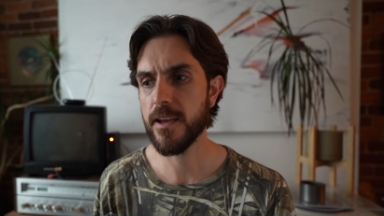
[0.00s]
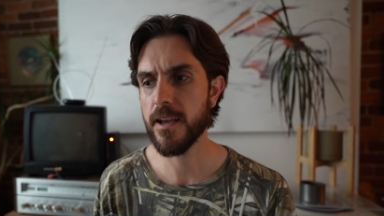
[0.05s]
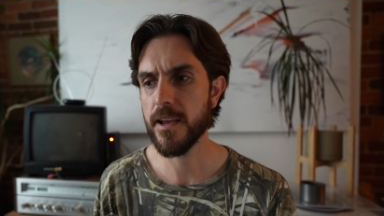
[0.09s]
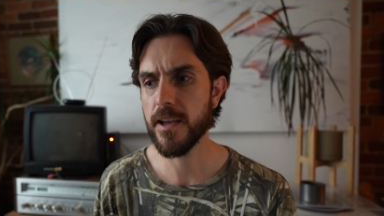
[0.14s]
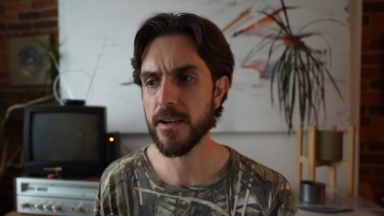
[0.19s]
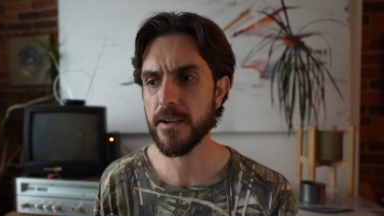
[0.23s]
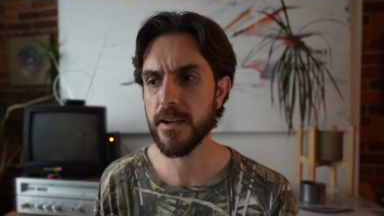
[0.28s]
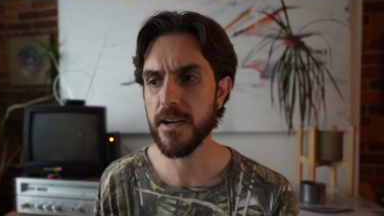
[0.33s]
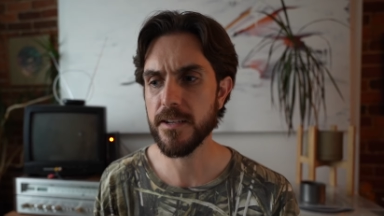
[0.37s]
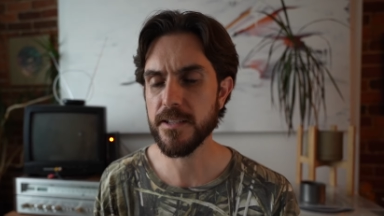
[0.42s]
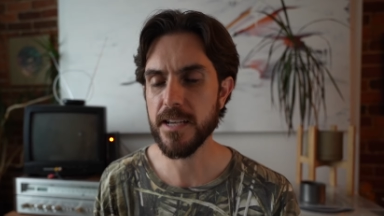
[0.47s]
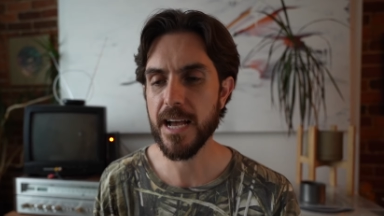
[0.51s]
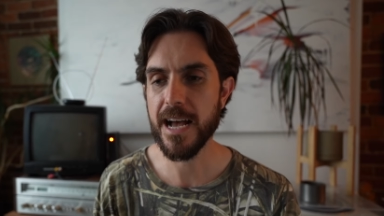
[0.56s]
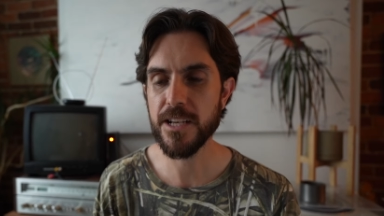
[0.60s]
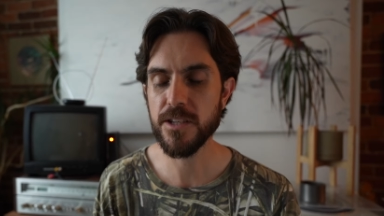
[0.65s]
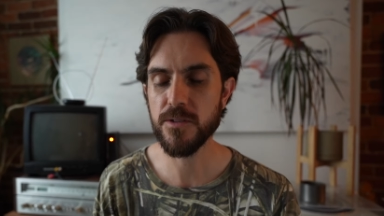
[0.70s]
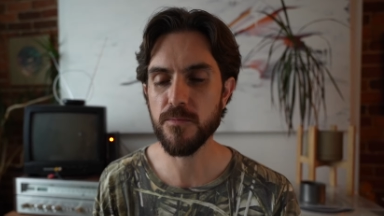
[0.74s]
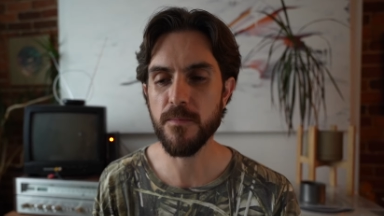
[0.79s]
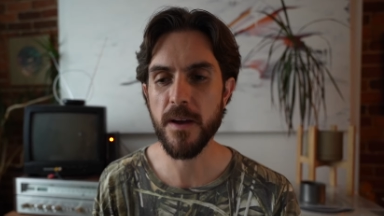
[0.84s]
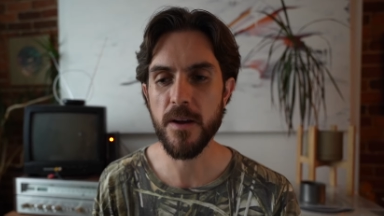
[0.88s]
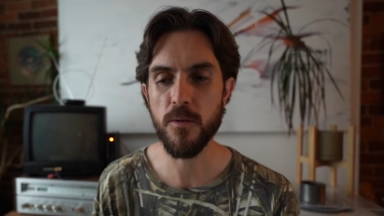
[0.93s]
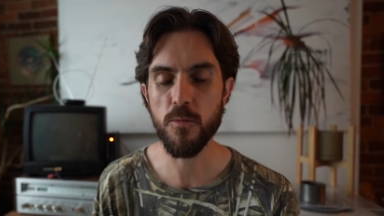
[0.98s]
because
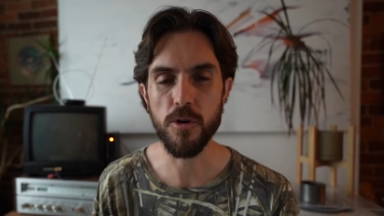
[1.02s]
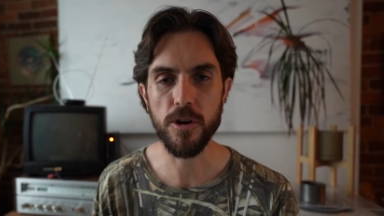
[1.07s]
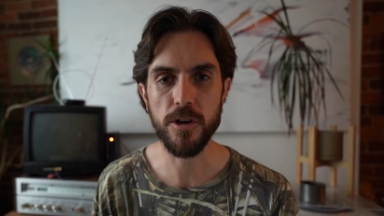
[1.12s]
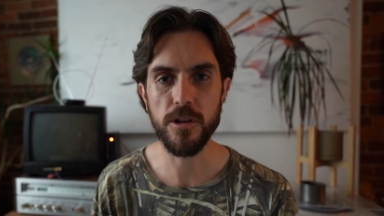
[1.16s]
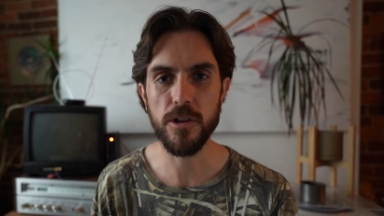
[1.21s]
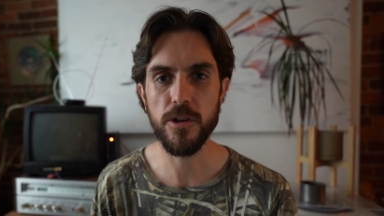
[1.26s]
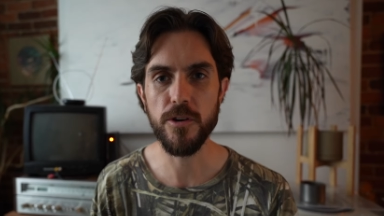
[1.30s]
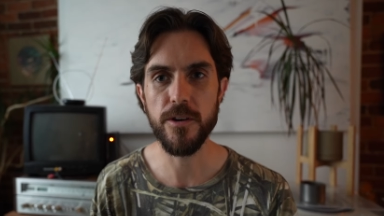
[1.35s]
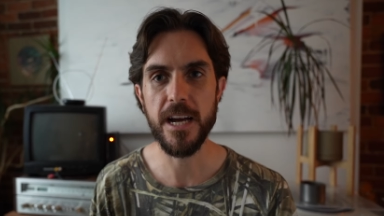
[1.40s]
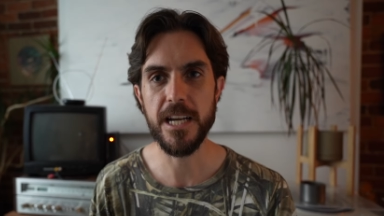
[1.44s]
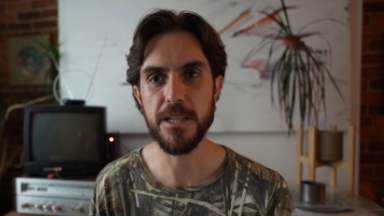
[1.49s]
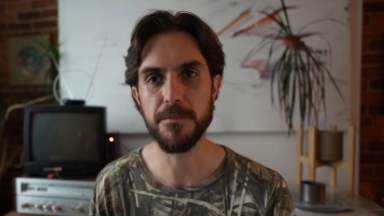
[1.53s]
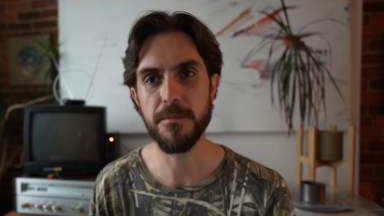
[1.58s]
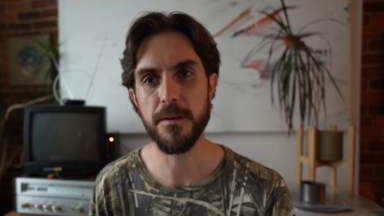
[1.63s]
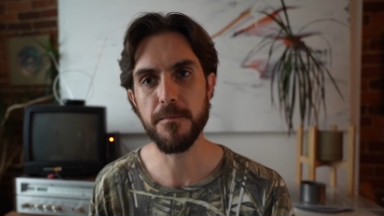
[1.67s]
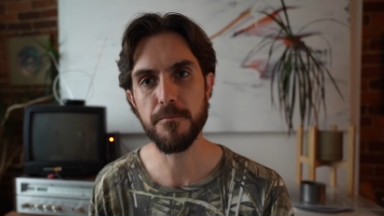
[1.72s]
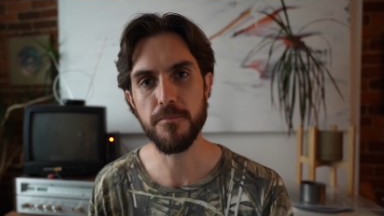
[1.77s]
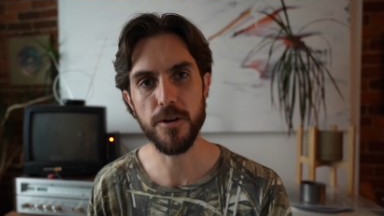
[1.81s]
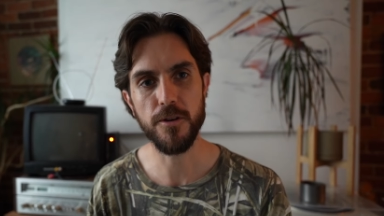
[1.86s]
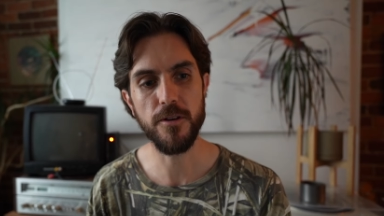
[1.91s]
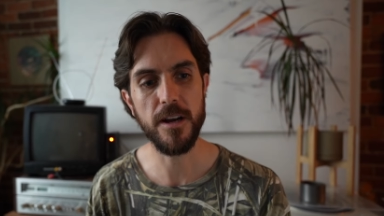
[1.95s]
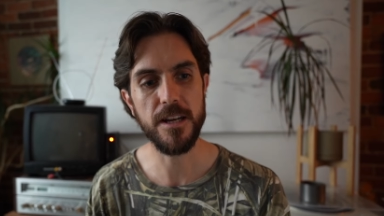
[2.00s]
as my workload has been
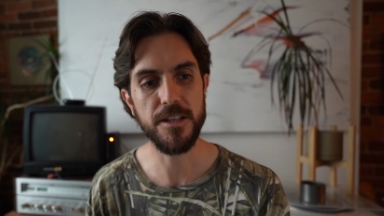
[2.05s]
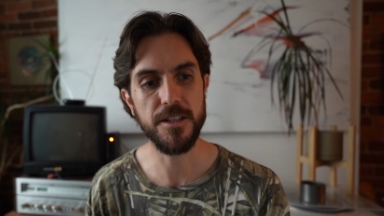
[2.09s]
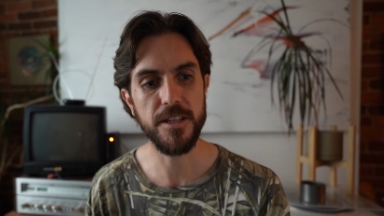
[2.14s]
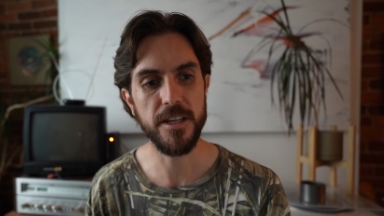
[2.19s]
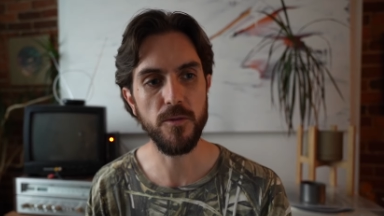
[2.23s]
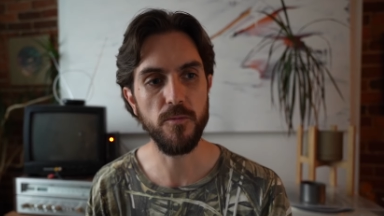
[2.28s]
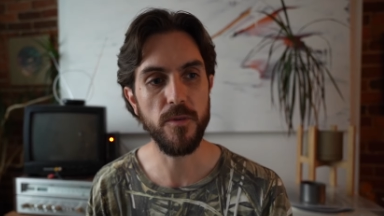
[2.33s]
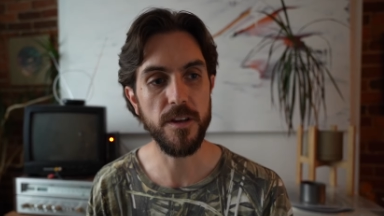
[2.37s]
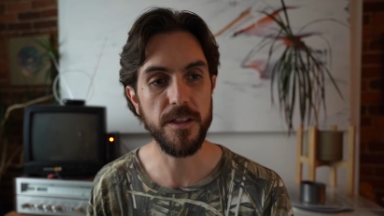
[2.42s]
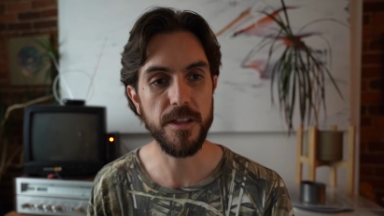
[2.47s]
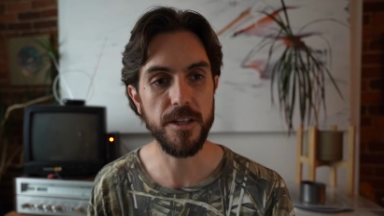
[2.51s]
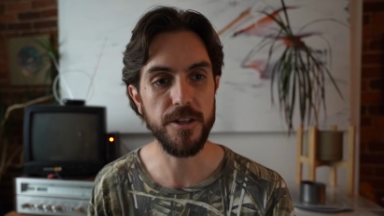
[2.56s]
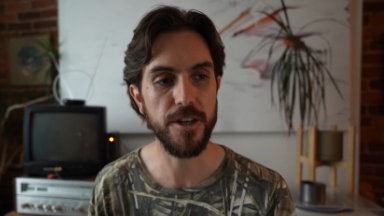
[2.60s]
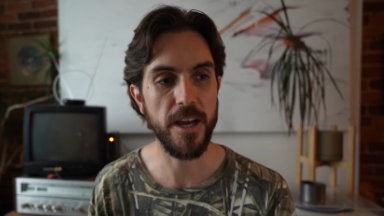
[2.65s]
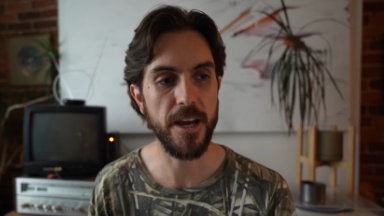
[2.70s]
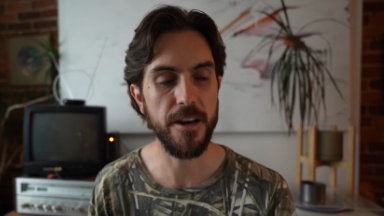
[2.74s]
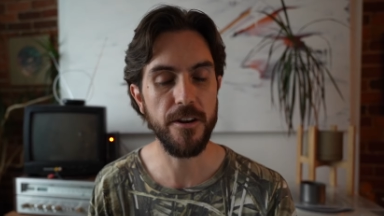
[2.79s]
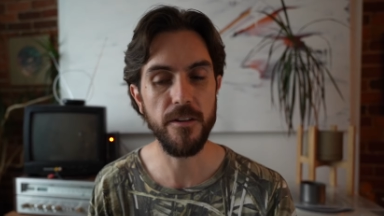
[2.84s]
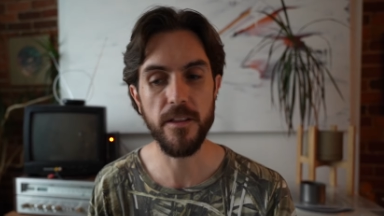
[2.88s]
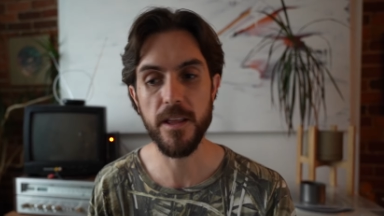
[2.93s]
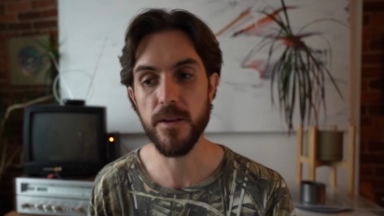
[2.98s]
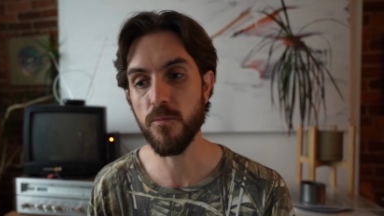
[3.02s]
progressing with the
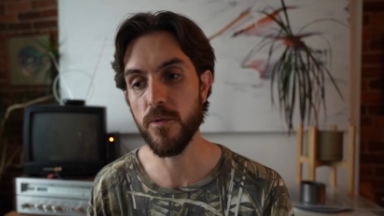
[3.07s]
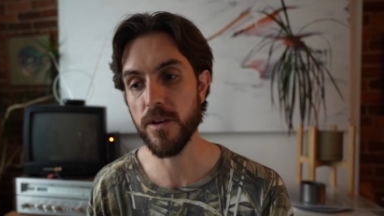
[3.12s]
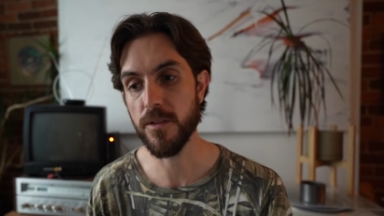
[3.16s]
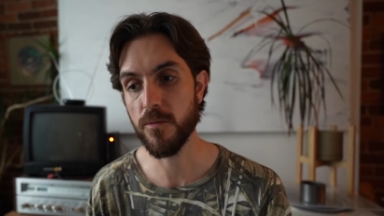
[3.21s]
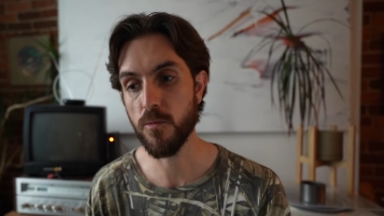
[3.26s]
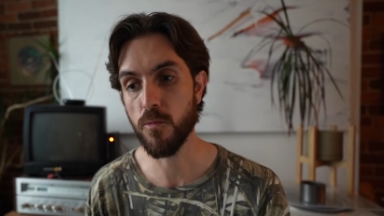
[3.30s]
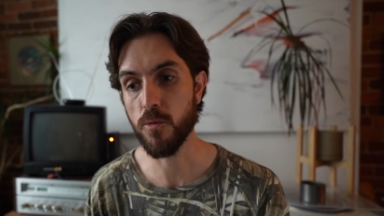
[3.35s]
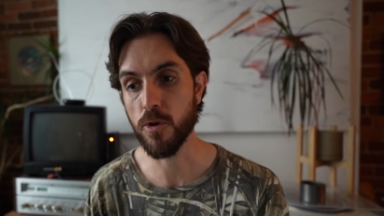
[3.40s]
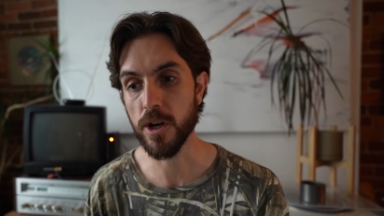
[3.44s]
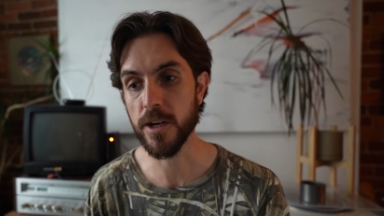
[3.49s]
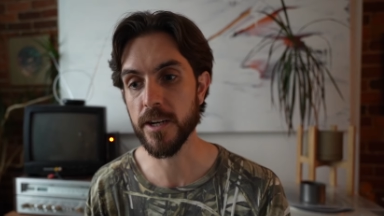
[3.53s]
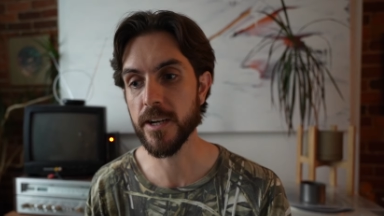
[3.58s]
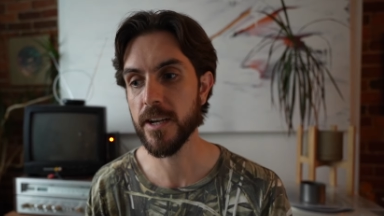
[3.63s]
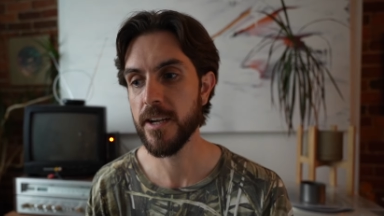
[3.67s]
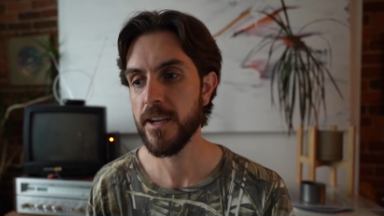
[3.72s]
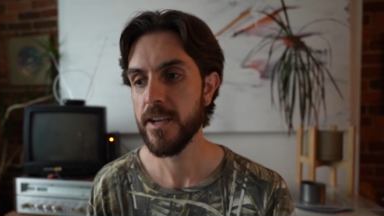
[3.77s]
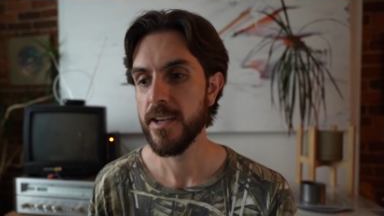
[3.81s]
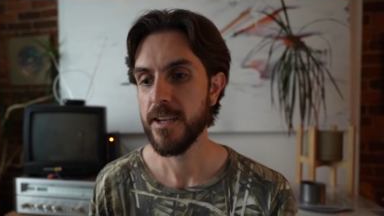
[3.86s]
channel and with work,